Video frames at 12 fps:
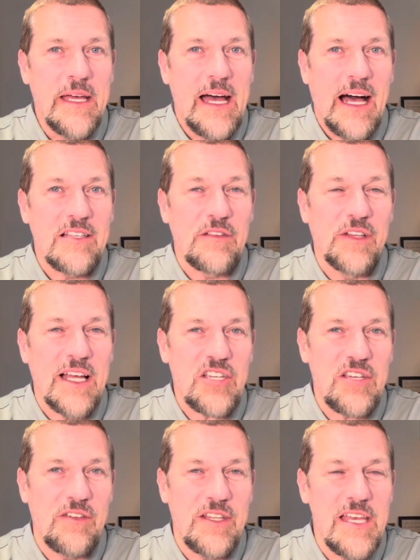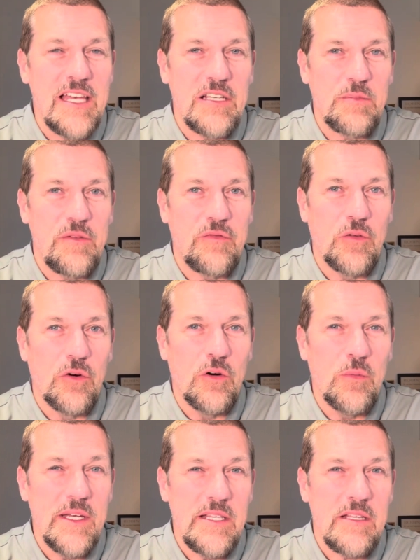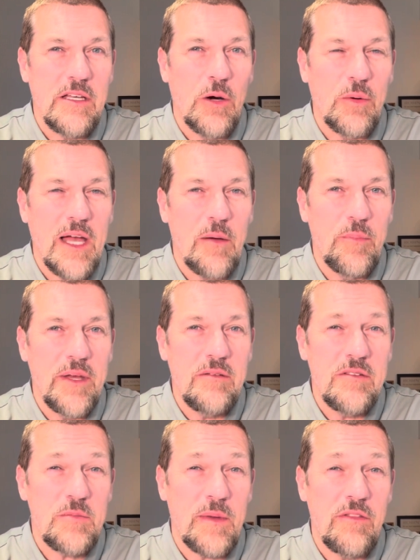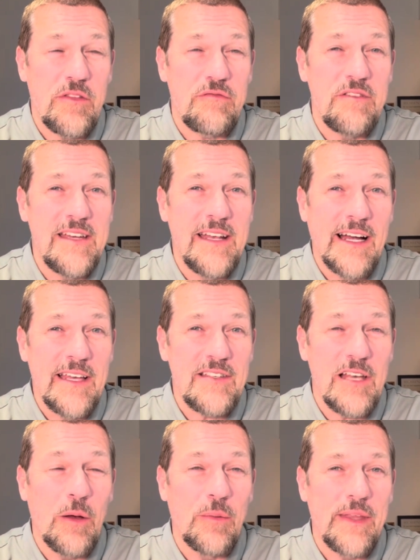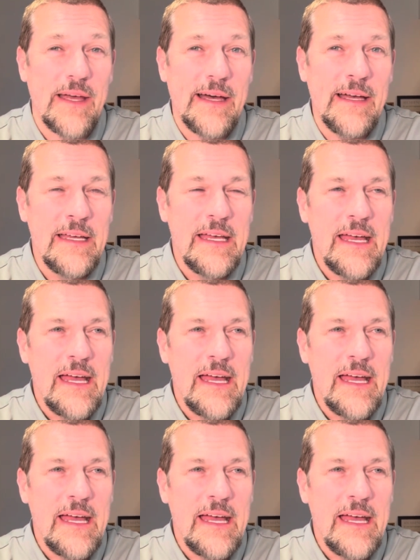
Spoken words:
as of last year and the years before, we go camping, spend 3 nights out there,